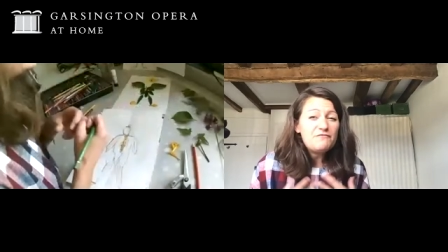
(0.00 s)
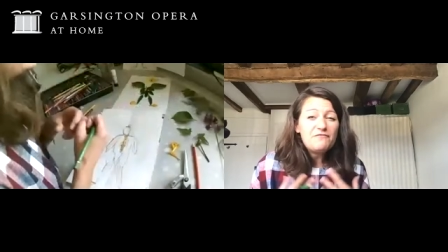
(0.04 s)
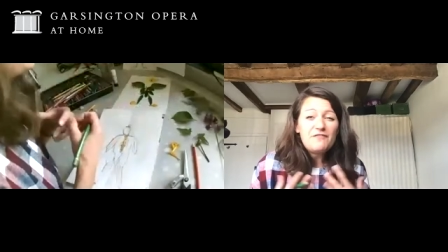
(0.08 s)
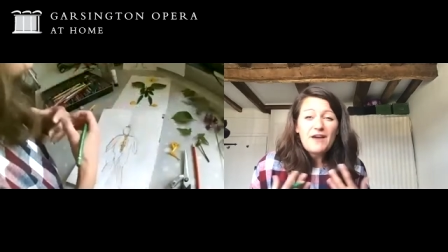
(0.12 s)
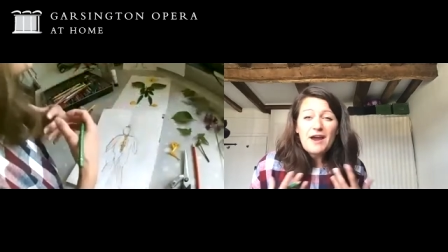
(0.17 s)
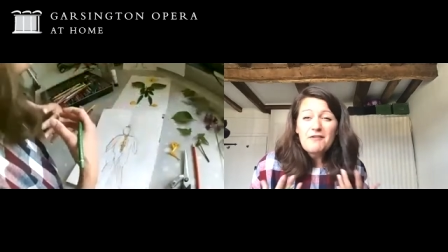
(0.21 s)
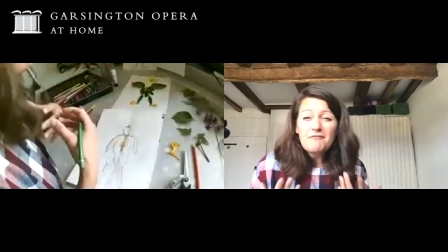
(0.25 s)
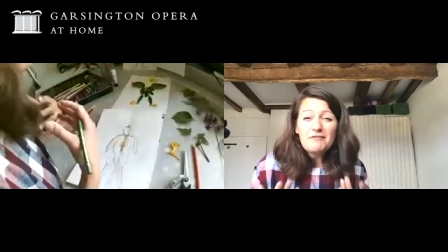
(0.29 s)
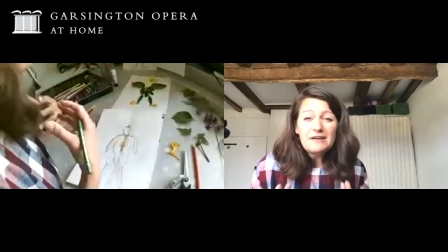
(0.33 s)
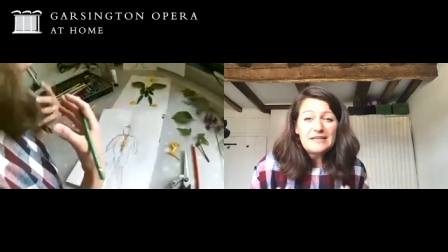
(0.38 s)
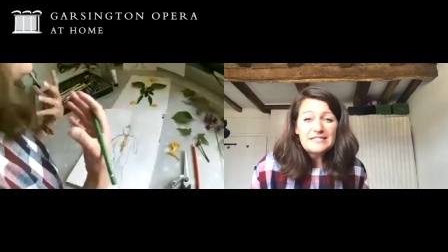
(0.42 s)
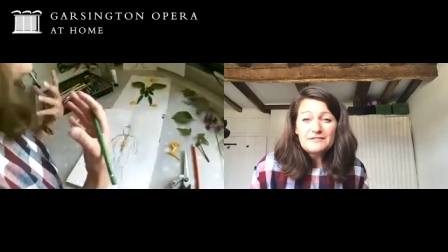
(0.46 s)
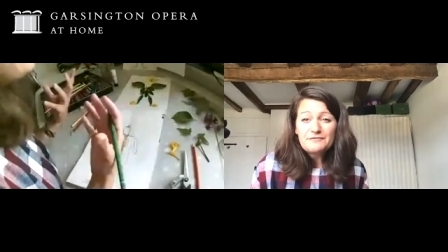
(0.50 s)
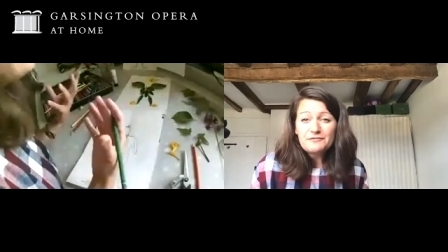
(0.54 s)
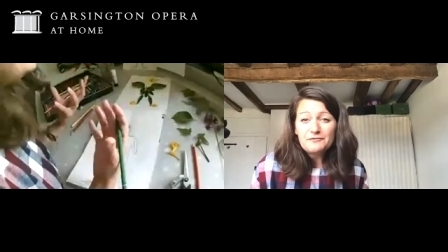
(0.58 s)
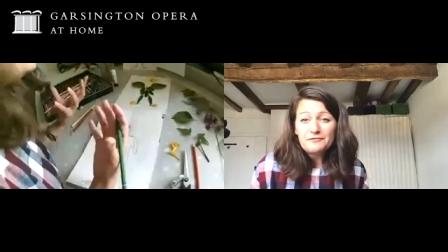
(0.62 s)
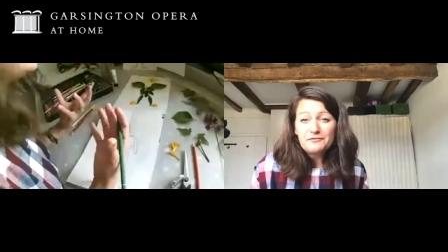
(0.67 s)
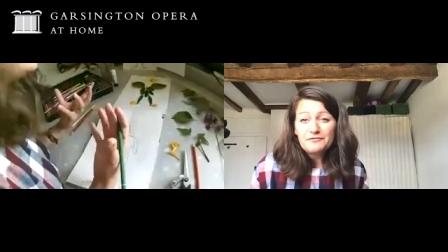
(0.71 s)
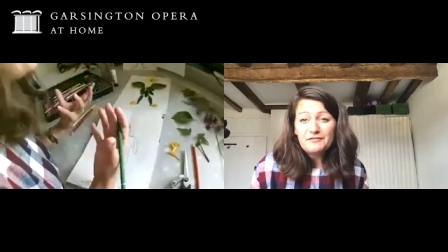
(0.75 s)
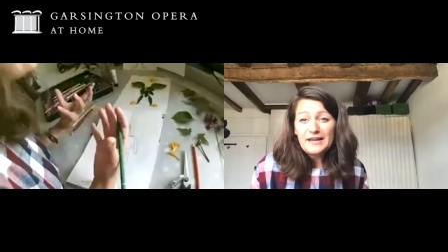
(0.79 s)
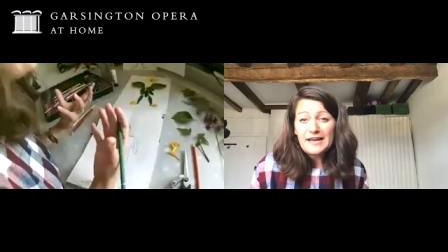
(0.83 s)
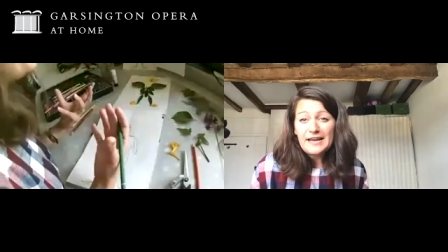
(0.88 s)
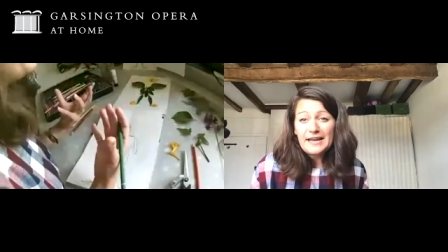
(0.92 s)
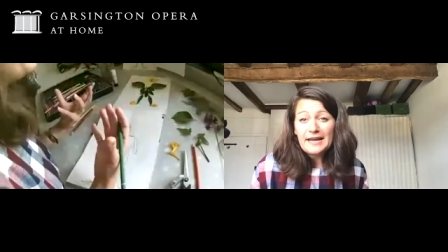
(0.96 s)
very different
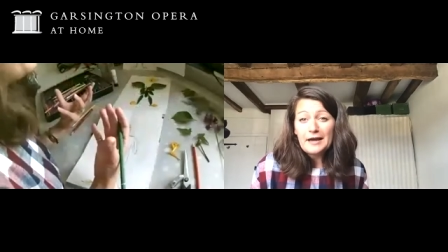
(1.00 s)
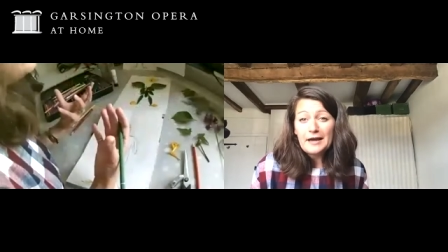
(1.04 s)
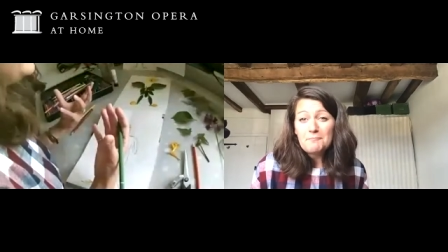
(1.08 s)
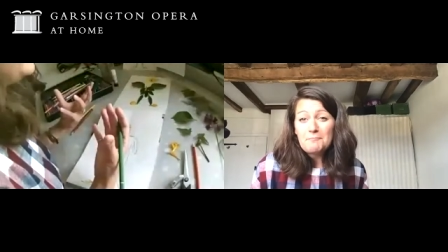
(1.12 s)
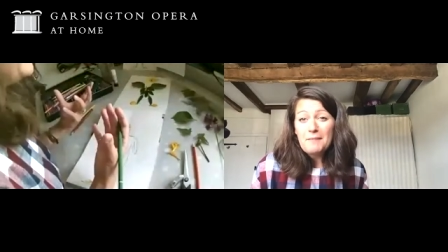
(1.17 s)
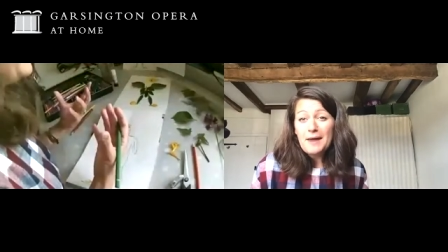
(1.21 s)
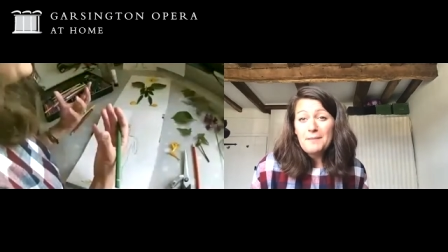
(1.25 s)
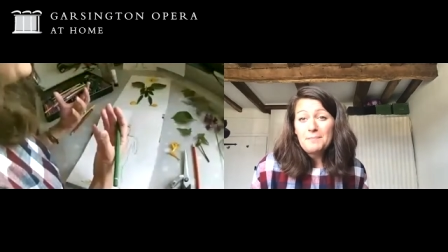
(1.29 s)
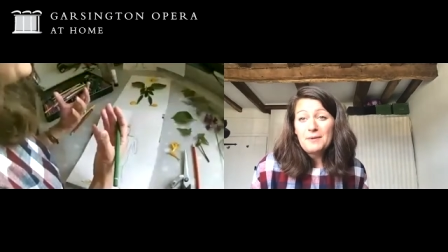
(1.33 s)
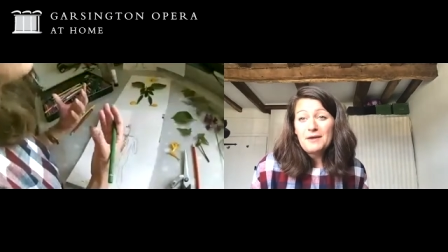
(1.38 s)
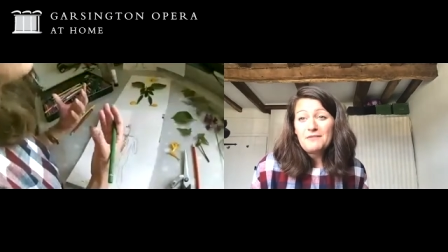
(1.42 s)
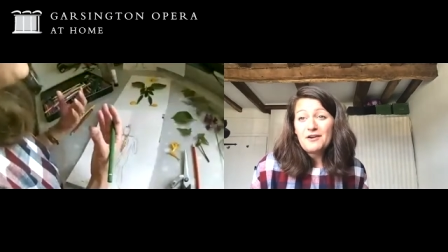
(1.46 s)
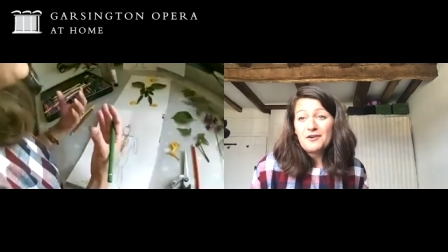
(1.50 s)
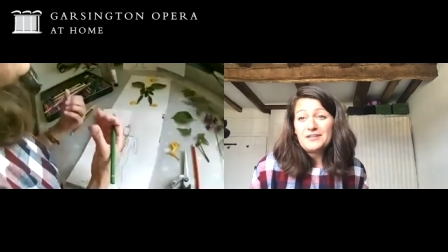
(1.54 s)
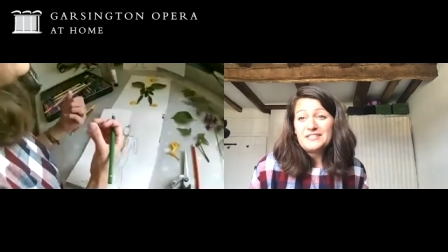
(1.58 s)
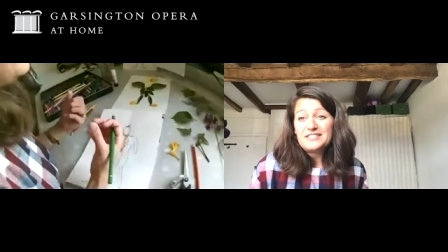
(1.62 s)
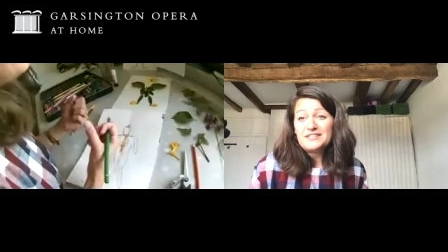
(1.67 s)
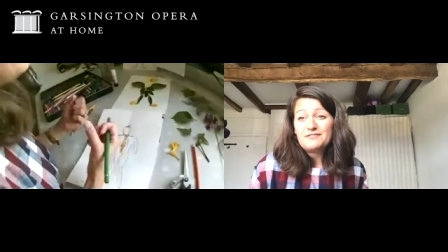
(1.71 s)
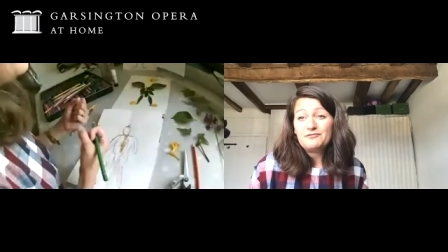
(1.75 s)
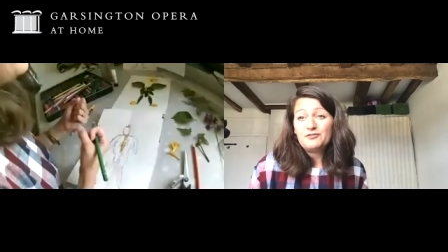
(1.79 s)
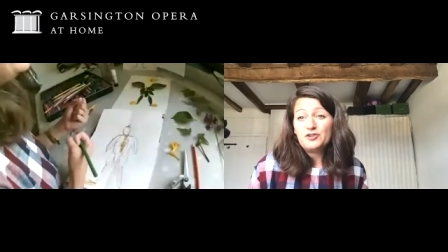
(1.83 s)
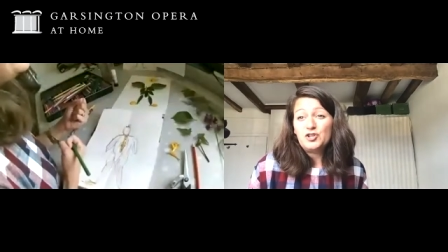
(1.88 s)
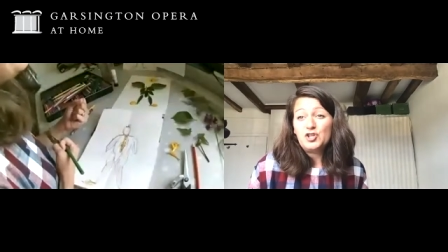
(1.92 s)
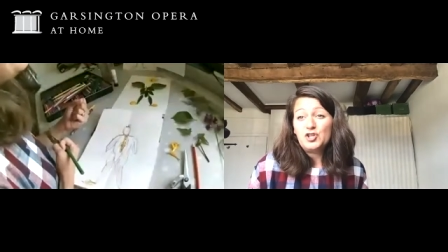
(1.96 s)
feeling and maybe a very
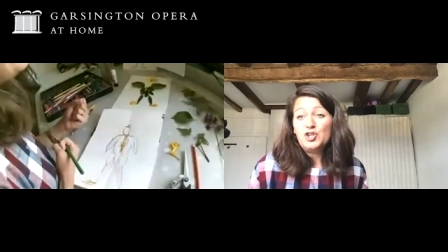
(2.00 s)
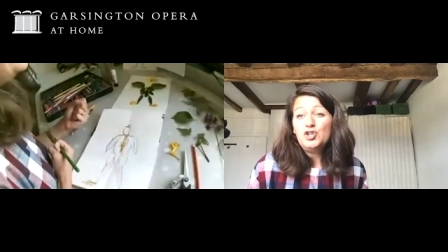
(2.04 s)
different